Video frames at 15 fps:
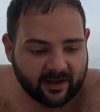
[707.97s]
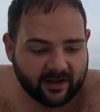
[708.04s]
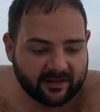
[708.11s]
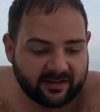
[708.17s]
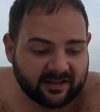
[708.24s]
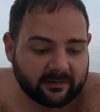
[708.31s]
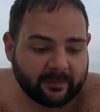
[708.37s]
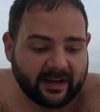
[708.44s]

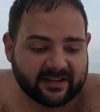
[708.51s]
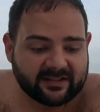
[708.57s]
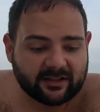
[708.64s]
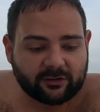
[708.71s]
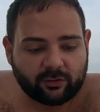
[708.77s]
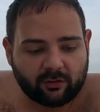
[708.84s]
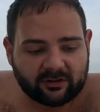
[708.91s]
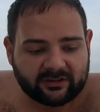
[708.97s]
This makes the
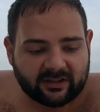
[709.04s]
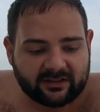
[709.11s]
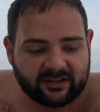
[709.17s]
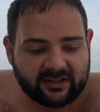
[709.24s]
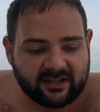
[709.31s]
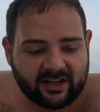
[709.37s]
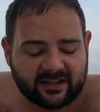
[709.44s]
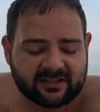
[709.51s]
total
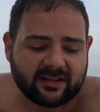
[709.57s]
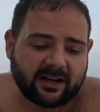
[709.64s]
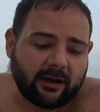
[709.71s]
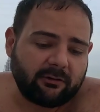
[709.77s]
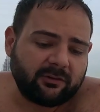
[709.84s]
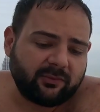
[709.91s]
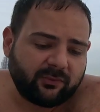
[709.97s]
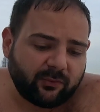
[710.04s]
TDS
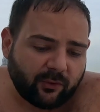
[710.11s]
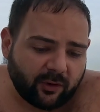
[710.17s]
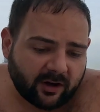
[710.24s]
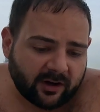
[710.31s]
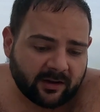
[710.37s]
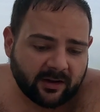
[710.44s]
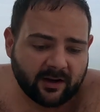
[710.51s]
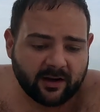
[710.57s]
around
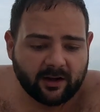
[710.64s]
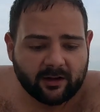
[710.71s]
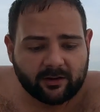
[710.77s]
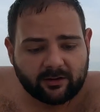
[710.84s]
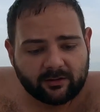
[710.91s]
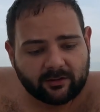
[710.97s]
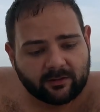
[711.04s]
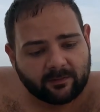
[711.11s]

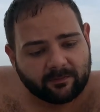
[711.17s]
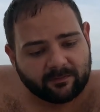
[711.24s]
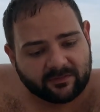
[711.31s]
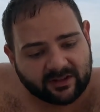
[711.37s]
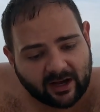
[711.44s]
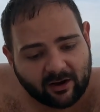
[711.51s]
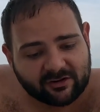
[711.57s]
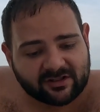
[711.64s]

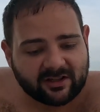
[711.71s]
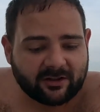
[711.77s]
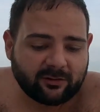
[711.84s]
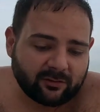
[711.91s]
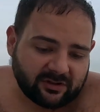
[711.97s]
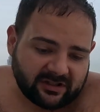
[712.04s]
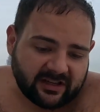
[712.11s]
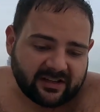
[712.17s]
4,000
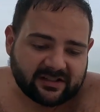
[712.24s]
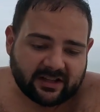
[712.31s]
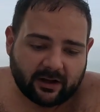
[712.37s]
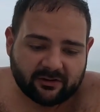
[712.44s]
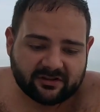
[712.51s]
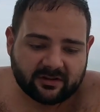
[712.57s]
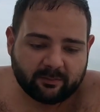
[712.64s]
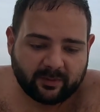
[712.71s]
to
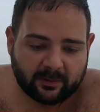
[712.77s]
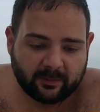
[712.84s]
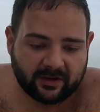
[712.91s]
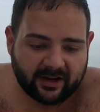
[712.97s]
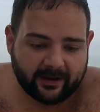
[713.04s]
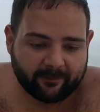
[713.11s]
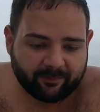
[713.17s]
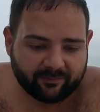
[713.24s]
6,000
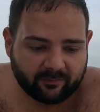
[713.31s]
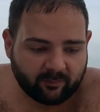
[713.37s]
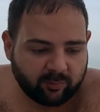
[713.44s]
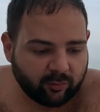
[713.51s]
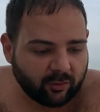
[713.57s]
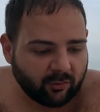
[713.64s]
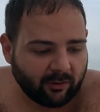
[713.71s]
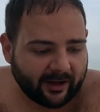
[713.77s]
ppm.
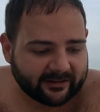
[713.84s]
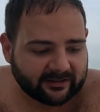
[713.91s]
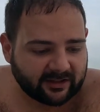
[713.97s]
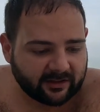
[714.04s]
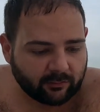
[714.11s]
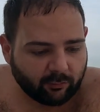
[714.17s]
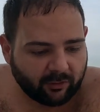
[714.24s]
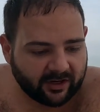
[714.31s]
Pool
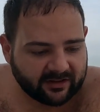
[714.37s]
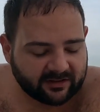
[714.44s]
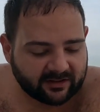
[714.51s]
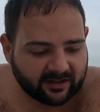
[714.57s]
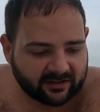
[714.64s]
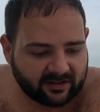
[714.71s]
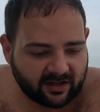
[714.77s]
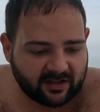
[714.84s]
water with
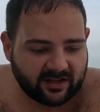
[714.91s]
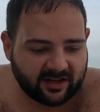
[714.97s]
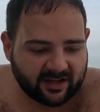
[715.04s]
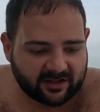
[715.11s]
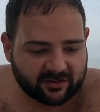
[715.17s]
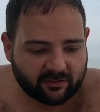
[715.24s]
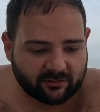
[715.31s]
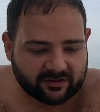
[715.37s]
the
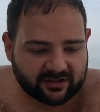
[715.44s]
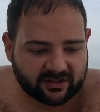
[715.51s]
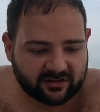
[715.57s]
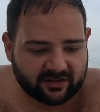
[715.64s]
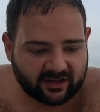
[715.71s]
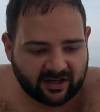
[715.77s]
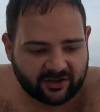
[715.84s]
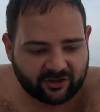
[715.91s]
TDS
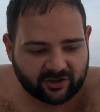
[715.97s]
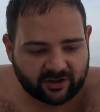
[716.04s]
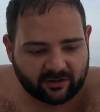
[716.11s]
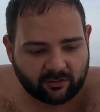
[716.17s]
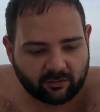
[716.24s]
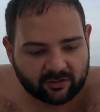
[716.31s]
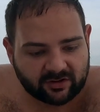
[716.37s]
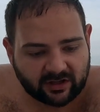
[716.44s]
concentration
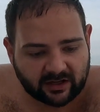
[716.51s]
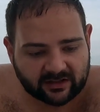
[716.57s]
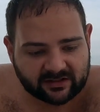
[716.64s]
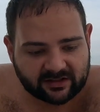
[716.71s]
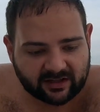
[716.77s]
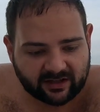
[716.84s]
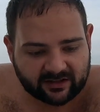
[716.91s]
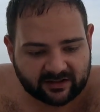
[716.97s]

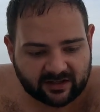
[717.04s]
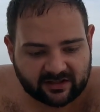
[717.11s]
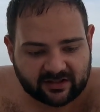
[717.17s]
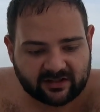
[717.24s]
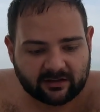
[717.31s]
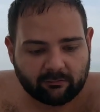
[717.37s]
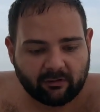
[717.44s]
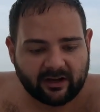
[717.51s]
conducts
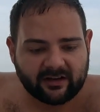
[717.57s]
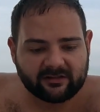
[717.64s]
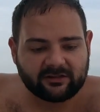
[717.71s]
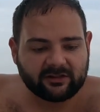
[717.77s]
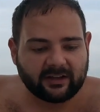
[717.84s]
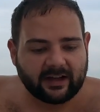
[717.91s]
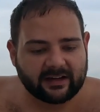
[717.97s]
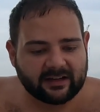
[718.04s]
electricity well,
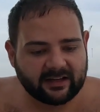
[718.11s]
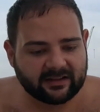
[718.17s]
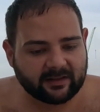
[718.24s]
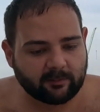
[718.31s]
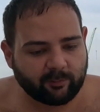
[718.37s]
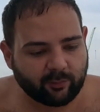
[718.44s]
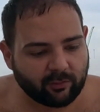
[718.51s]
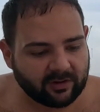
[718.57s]
turning
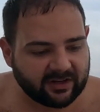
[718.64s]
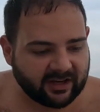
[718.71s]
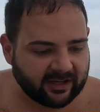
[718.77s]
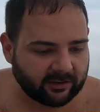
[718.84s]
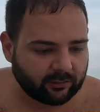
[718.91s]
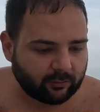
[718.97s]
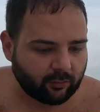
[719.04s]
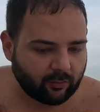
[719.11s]
the pool
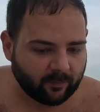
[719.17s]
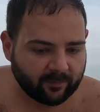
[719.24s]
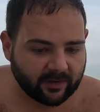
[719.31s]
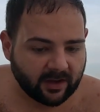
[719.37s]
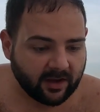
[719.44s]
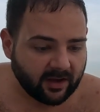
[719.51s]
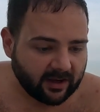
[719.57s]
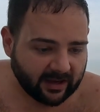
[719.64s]
into
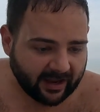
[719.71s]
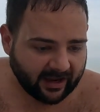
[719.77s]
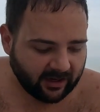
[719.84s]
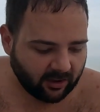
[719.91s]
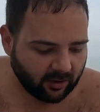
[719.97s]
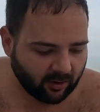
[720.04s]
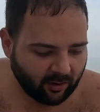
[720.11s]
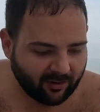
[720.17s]
a
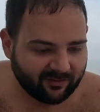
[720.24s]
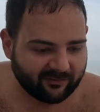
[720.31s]
low